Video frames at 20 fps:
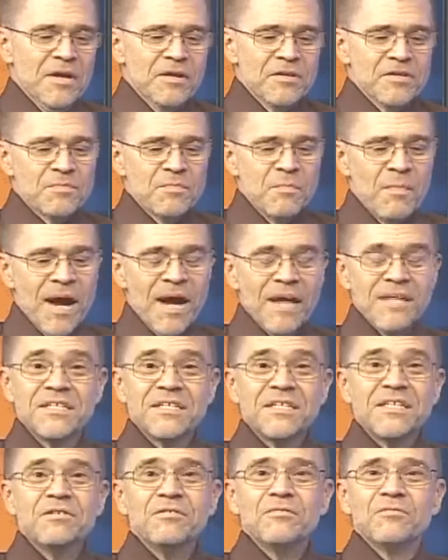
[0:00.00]

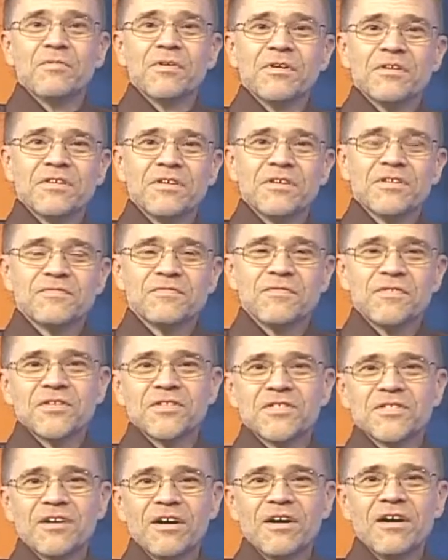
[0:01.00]
Monte with his
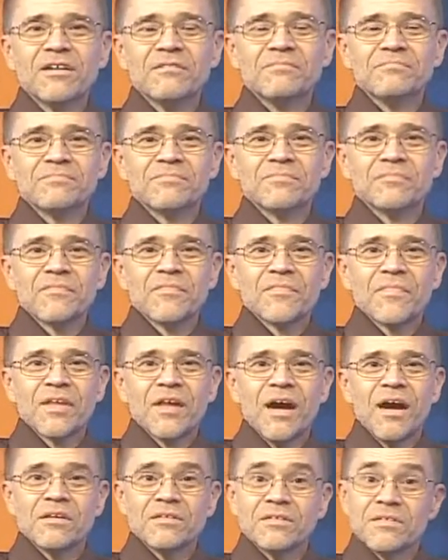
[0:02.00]
first song,
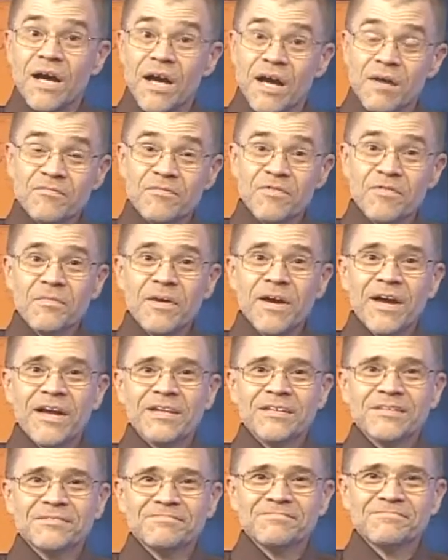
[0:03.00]
Time for
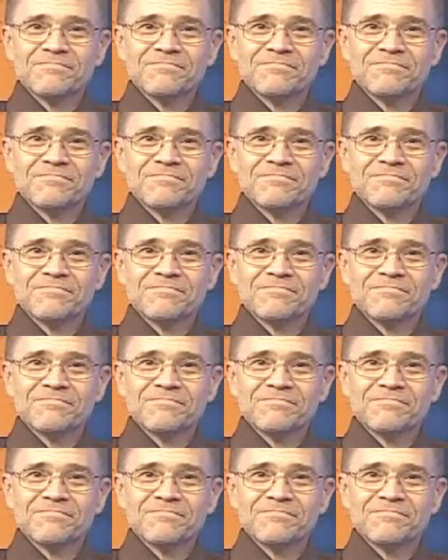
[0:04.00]
Bed.